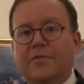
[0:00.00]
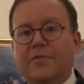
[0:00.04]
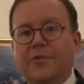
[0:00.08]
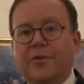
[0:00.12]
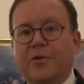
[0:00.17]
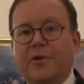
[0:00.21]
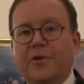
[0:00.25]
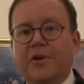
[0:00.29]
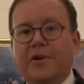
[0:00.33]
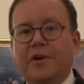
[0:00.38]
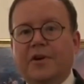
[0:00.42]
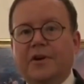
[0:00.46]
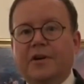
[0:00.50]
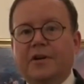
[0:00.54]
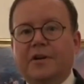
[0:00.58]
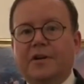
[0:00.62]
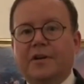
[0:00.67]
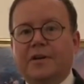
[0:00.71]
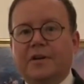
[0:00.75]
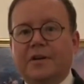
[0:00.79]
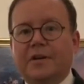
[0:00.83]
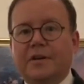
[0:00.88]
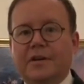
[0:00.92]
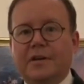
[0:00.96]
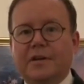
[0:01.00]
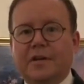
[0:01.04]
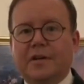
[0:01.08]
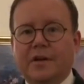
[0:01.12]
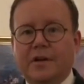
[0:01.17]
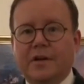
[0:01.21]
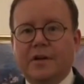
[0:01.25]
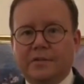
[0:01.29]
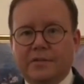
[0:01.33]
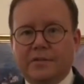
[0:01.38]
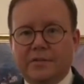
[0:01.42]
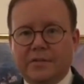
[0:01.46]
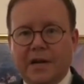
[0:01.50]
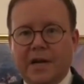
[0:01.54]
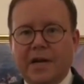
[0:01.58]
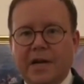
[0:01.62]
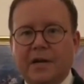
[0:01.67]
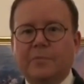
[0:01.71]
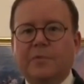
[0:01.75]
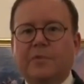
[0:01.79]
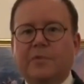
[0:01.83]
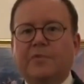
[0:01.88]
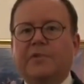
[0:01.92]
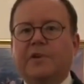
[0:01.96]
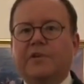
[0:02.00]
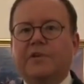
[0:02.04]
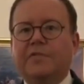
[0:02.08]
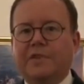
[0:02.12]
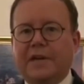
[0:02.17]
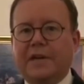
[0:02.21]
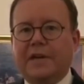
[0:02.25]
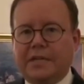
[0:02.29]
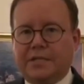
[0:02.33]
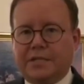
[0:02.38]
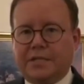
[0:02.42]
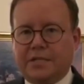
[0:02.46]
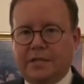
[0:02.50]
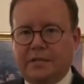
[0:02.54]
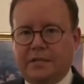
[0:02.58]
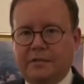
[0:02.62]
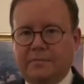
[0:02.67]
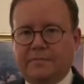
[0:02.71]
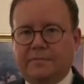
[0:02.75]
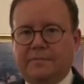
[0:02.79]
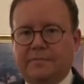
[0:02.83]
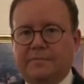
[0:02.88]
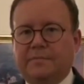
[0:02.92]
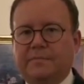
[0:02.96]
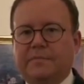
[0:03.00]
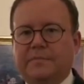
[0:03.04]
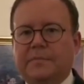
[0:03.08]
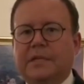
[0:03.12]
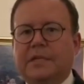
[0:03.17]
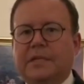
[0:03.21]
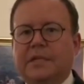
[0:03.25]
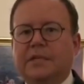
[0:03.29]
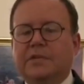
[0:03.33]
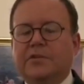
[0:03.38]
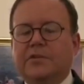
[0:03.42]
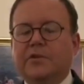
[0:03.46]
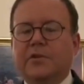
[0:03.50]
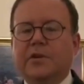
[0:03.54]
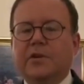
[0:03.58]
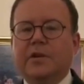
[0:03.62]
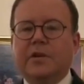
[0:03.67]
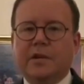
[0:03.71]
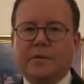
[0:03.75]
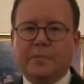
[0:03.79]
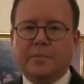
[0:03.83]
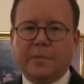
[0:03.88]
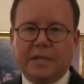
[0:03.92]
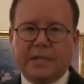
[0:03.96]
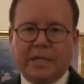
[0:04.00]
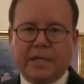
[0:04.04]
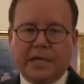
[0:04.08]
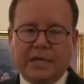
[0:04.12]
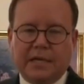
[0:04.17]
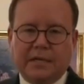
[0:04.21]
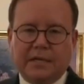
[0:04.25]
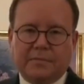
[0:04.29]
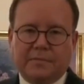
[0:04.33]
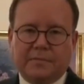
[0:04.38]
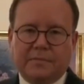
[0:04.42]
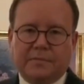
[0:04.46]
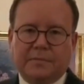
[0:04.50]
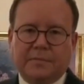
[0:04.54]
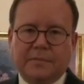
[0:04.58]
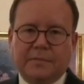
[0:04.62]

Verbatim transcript: for a time of reflection during Ramadan,